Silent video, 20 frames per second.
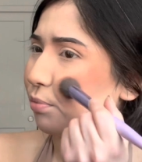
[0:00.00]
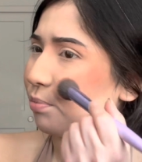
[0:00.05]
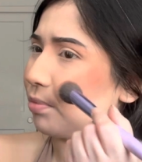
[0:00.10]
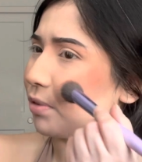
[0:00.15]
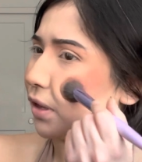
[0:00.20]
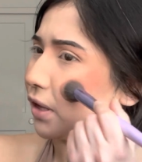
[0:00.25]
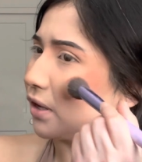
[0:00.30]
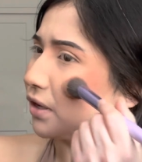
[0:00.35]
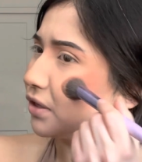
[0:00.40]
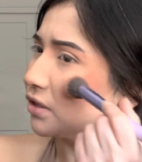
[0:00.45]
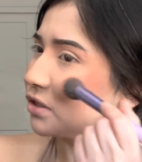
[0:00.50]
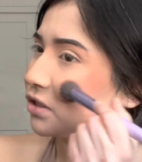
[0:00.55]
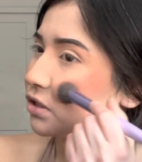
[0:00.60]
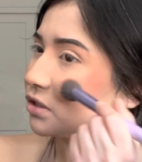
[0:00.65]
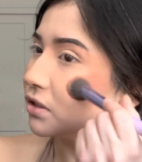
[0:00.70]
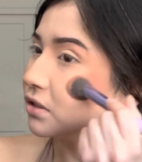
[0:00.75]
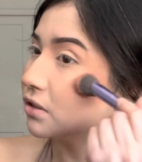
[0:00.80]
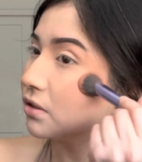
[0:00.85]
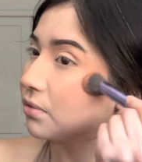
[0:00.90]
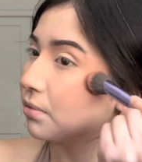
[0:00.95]

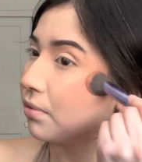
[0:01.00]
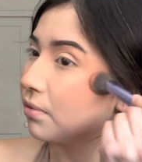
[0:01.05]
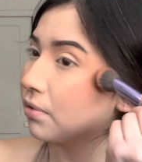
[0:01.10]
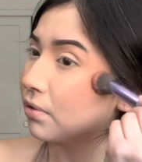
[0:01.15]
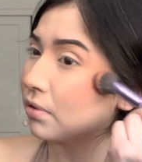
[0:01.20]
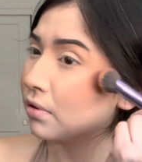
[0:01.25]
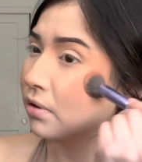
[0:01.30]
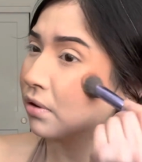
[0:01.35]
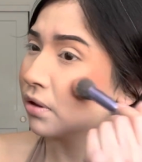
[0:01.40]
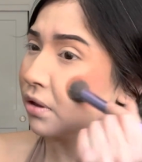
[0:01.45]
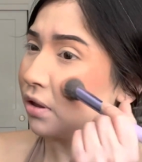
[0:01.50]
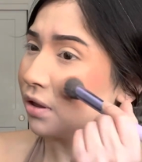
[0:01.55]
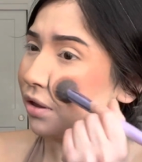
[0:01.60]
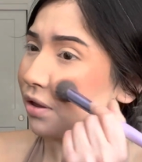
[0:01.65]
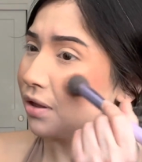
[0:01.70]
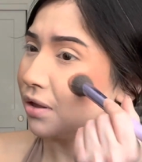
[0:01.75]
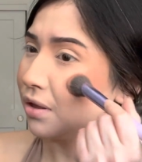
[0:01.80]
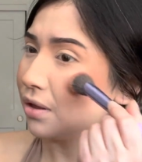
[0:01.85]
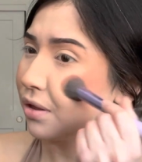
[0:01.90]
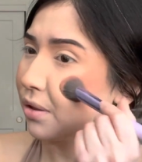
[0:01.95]
blush,
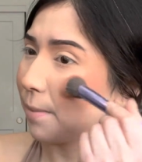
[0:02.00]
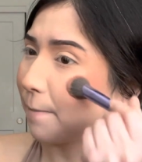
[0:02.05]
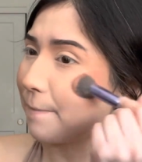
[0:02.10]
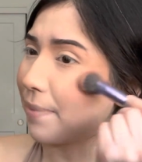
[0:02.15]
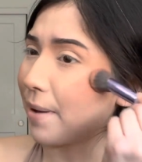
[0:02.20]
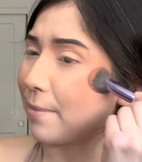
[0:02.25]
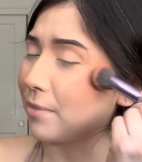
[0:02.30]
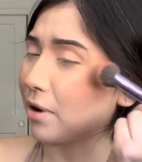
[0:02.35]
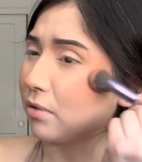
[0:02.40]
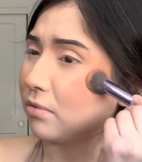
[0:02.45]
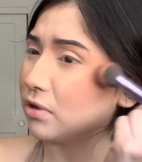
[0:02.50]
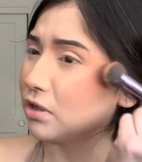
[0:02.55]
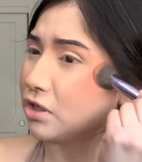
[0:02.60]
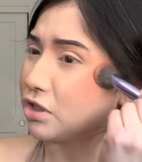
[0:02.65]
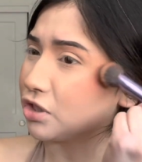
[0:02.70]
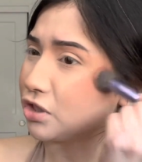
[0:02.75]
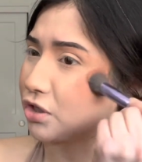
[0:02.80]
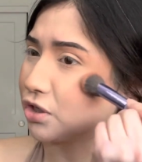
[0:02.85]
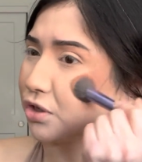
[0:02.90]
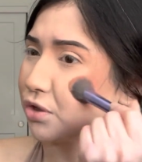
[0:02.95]
but I'm not really
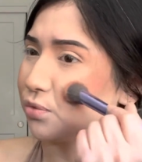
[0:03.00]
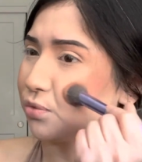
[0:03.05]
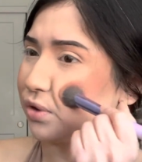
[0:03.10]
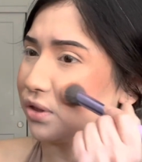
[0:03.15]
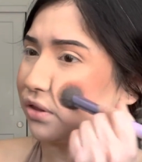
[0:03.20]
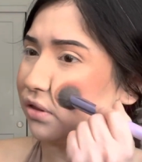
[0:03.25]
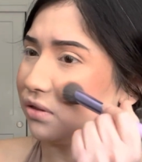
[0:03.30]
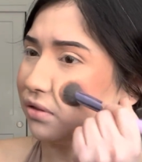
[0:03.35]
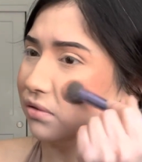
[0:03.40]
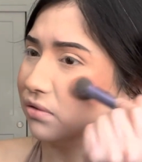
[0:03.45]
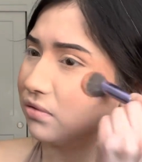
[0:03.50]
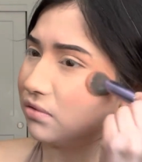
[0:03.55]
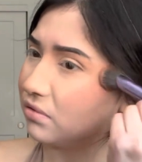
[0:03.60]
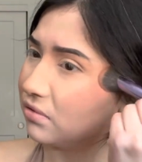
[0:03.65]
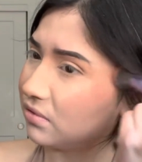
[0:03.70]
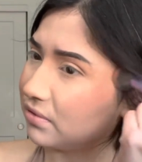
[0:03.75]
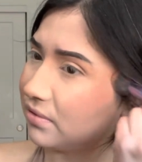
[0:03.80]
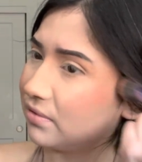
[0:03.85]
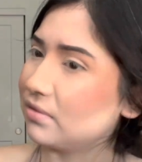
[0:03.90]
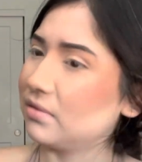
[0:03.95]
sure what
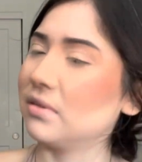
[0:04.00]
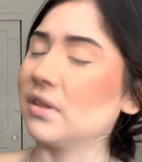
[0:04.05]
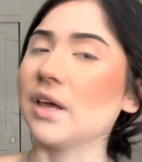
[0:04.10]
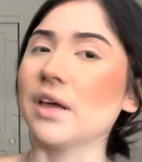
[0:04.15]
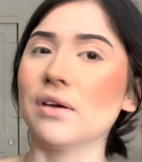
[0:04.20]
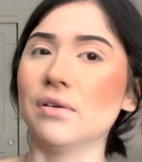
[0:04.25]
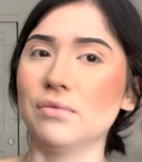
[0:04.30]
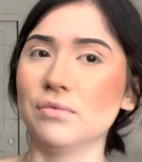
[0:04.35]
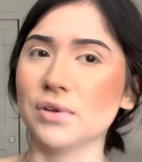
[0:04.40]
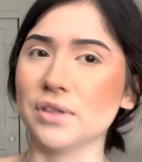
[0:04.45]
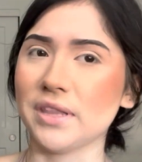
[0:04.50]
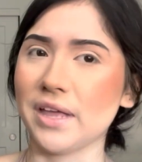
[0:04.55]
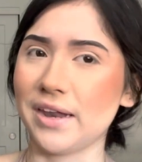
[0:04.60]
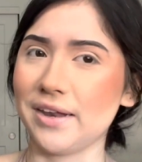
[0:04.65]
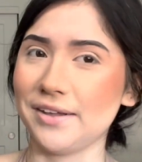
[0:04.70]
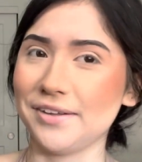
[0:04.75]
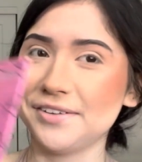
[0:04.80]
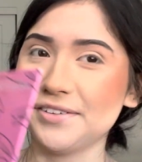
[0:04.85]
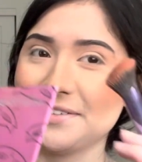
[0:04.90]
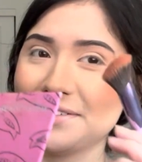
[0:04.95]
that
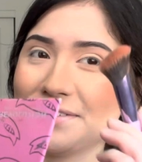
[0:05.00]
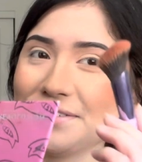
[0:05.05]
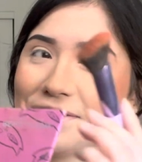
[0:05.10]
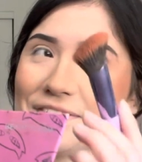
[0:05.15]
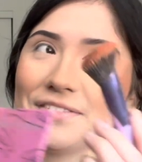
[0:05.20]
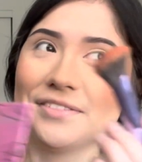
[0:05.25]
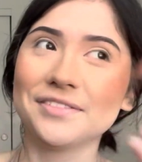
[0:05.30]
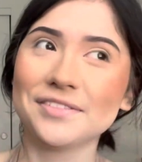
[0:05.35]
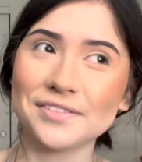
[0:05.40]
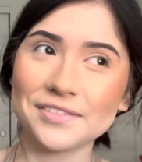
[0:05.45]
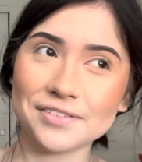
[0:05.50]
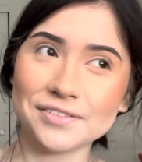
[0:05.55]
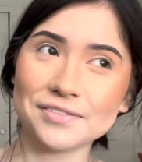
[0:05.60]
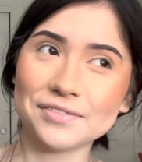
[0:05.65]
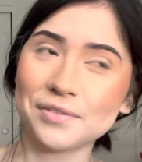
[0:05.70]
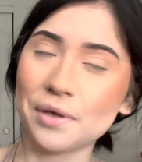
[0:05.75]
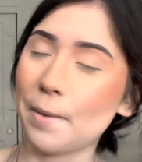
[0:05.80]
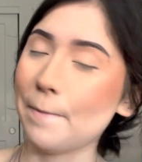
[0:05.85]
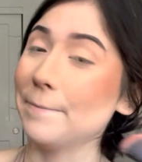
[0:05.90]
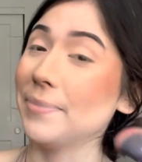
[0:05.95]
is,
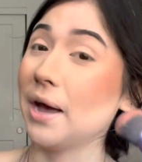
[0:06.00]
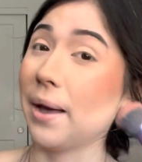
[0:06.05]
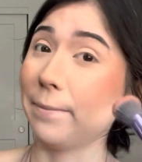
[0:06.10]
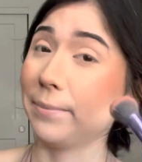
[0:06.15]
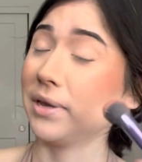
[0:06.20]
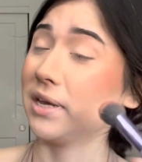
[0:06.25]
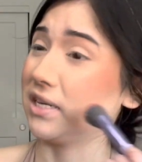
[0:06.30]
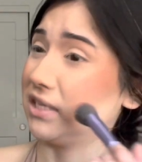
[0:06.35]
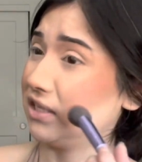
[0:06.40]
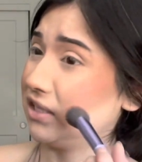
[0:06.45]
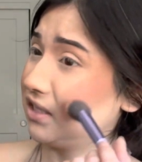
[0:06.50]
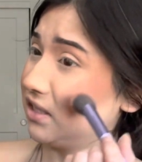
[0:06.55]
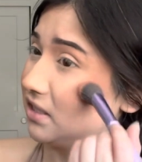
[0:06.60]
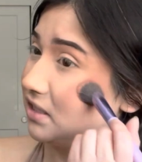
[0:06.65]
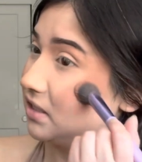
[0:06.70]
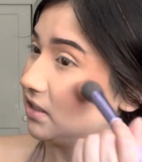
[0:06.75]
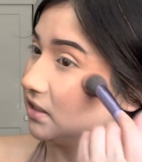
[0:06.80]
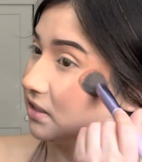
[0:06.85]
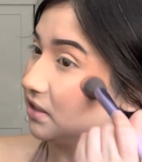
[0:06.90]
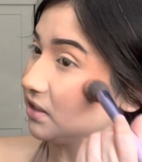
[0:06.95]
but I'm guessing it
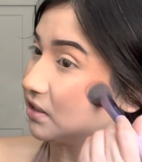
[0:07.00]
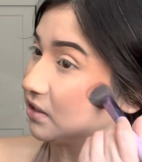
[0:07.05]
is.